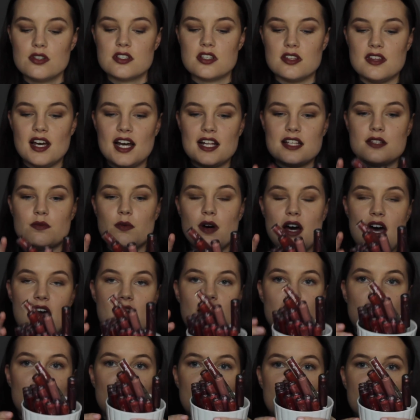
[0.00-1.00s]
So that's
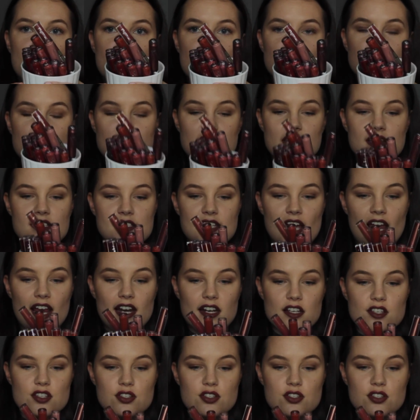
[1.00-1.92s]
why this container